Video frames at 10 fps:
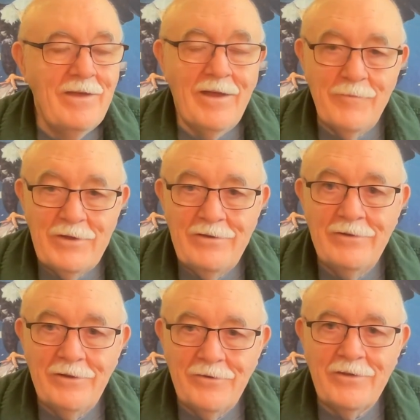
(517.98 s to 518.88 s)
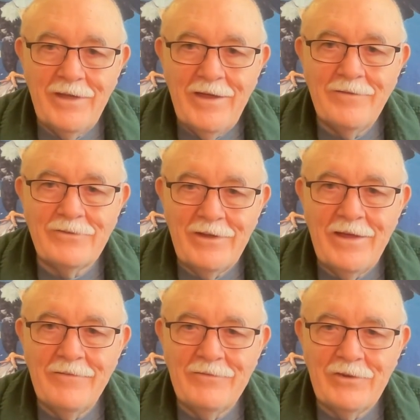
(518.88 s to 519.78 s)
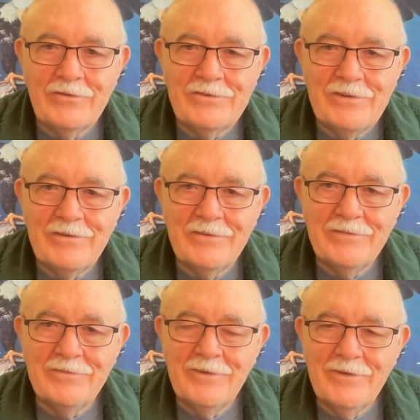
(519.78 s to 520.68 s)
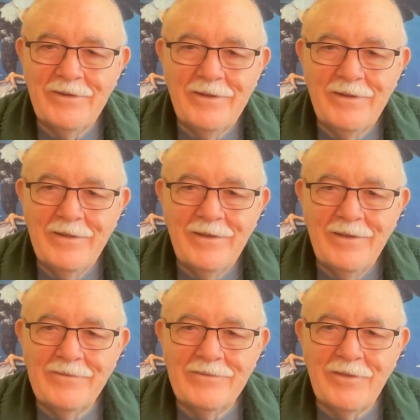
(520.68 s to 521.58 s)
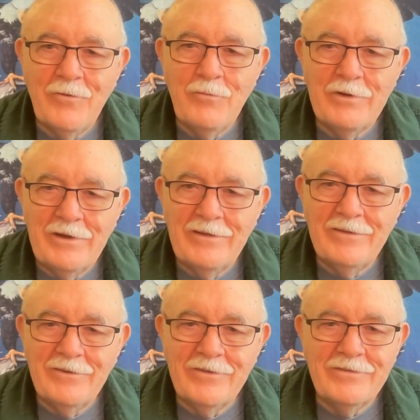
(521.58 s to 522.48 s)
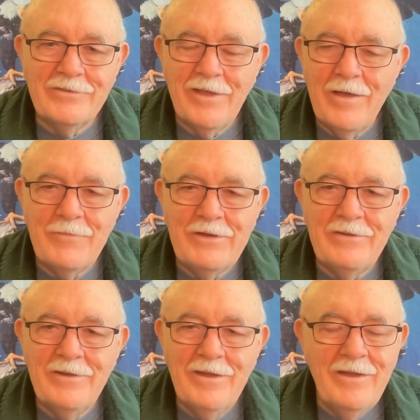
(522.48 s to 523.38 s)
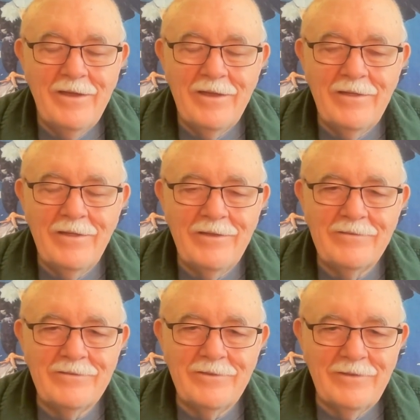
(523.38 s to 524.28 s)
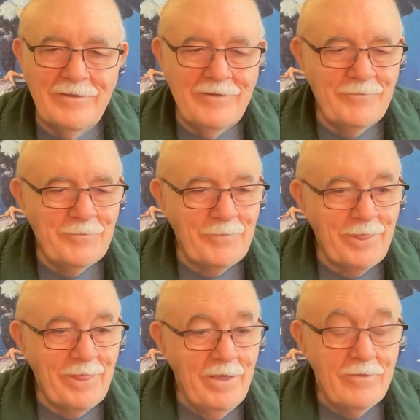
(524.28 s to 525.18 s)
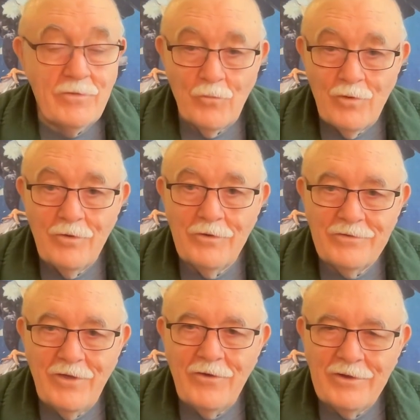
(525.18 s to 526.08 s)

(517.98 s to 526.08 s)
I mean, you literally have to laugh, don't you? It's so ridiculous. I mean, it's the world has gone